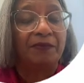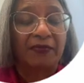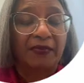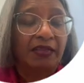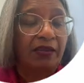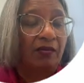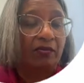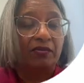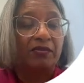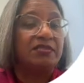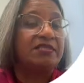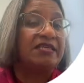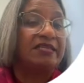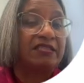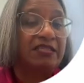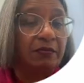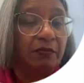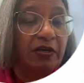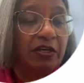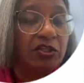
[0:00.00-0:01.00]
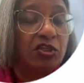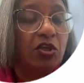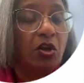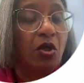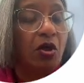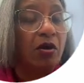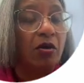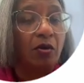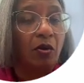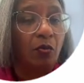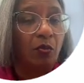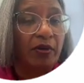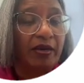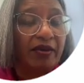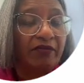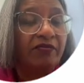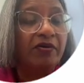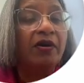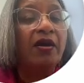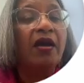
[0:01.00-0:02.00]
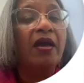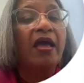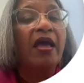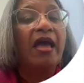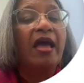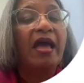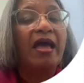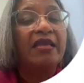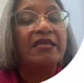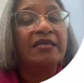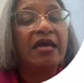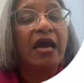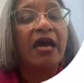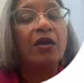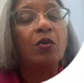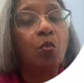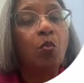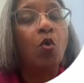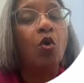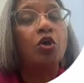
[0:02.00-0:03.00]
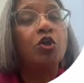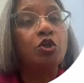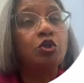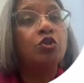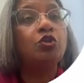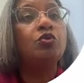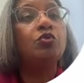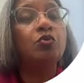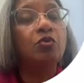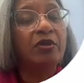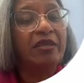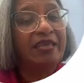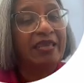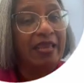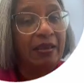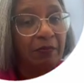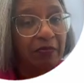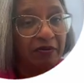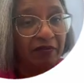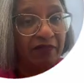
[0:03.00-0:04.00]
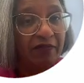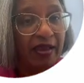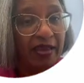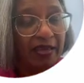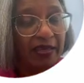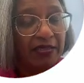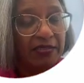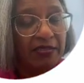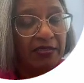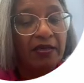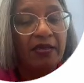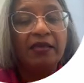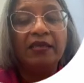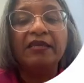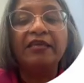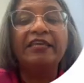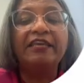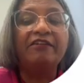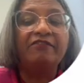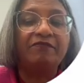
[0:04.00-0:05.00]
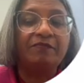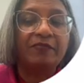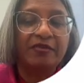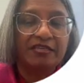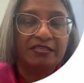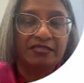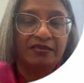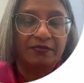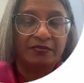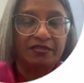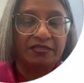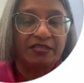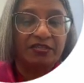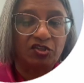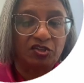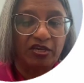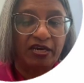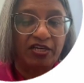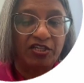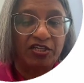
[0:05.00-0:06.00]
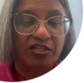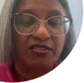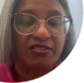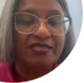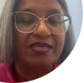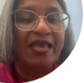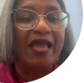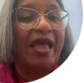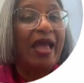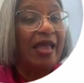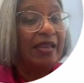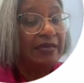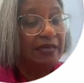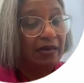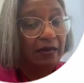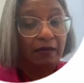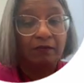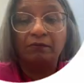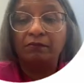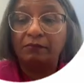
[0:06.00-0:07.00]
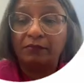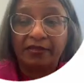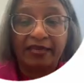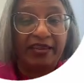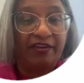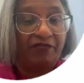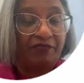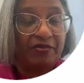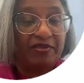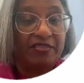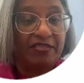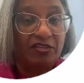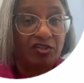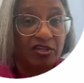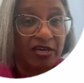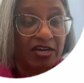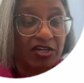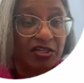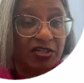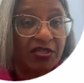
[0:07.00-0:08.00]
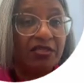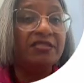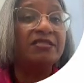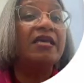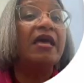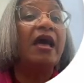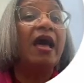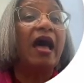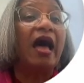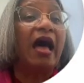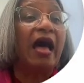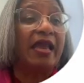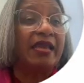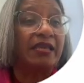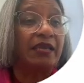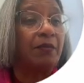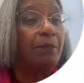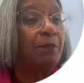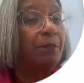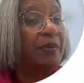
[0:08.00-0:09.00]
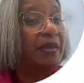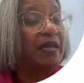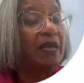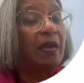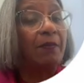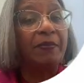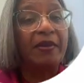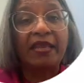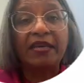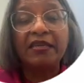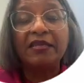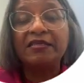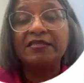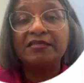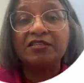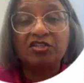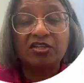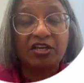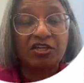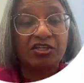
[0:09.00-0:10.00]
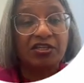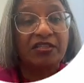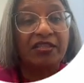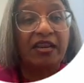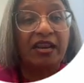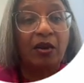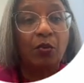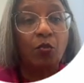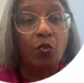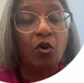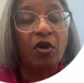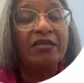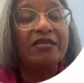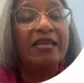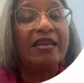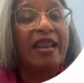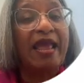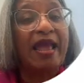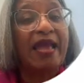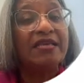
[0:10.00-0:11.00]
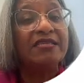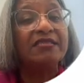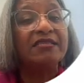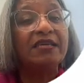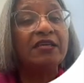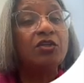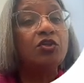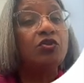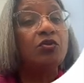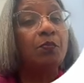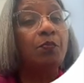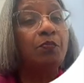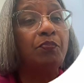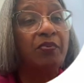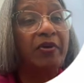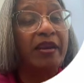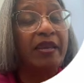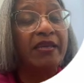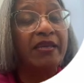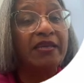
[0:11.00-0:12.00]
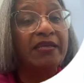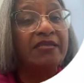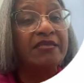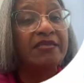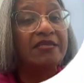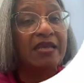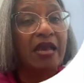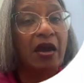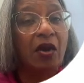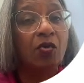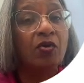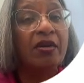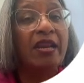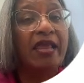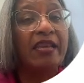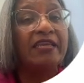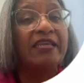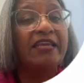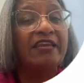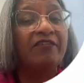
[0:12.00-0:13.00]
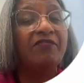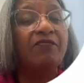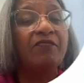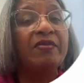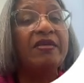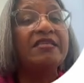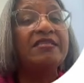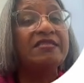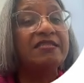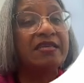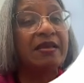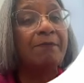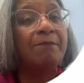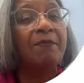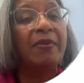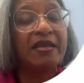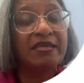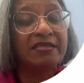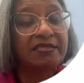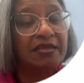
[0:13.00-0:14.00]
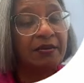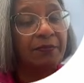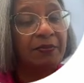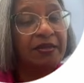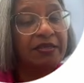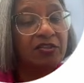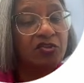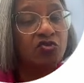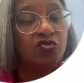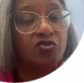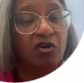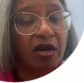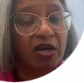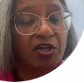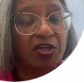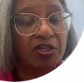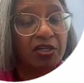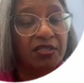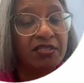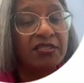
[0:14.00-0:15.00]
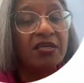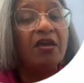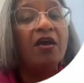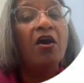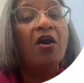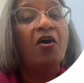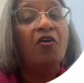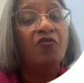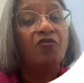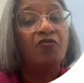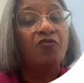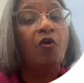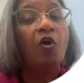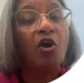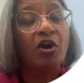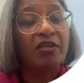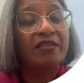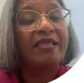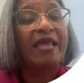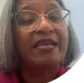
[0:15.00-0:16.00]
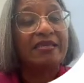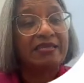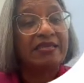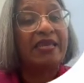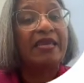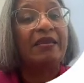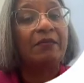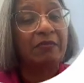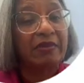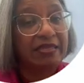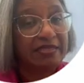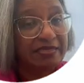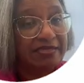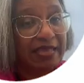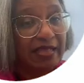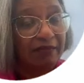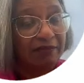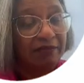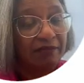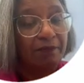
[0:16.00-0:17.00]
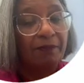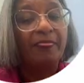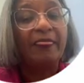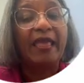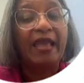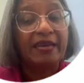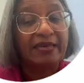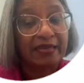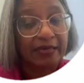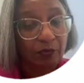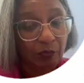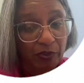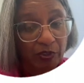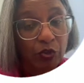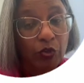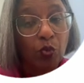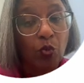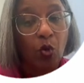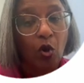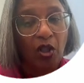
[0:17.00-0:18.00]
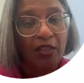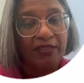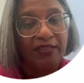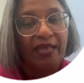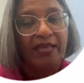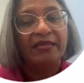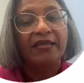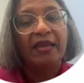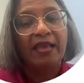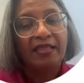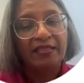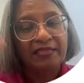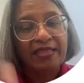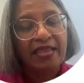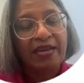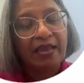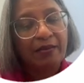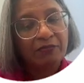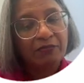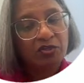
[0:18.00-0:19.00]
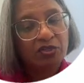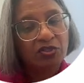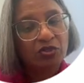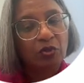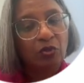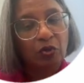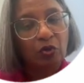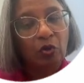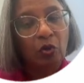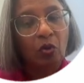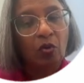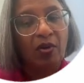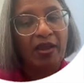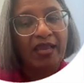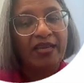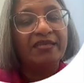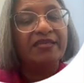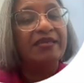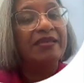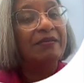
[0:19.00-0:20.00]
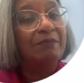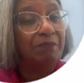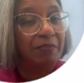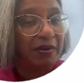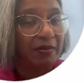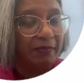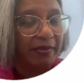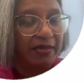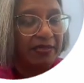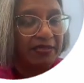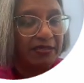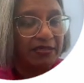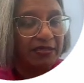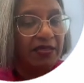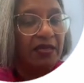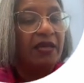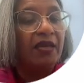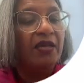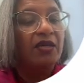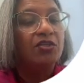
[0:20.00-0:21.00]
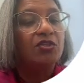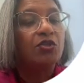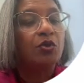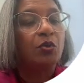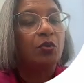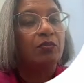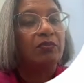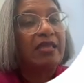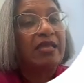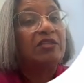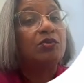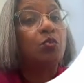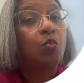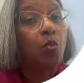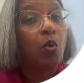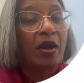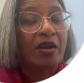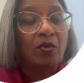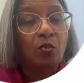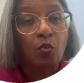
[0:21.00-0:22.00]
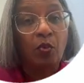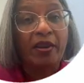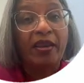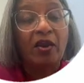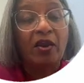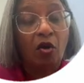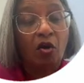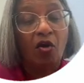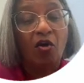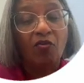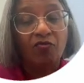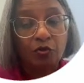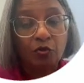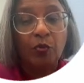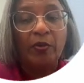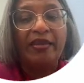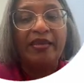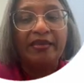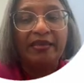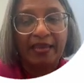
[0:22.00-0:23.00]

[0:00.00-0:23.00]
it's 60 minutes long or whatever, and I want to gamify it. Give me some suggestions. And it'll give me suggestions. I can pick up any suggestion that I want and ask it to break it down and give me step by step instructions for that game itself. And it will do all that. Then I'm just going to go and implement it. So that's one way of doing